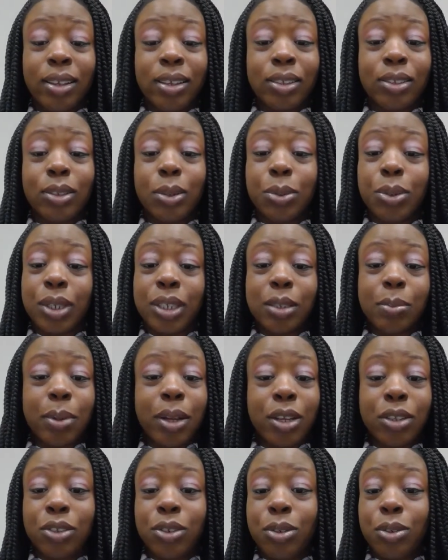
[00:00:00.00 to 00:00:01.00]
So just
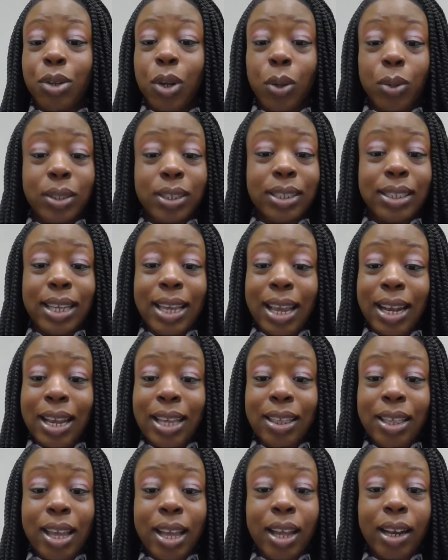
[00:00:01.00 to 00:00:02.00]
because you don't see
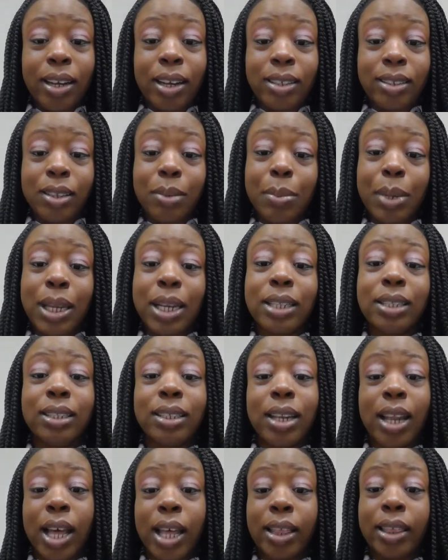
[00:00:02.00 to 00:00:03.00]
anything doesn't mean it's
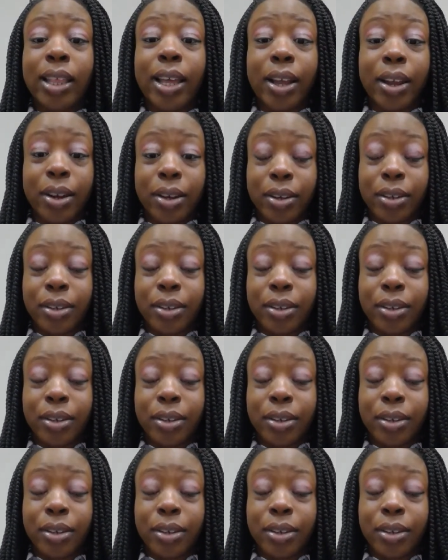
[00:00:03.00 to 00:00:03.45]
not there.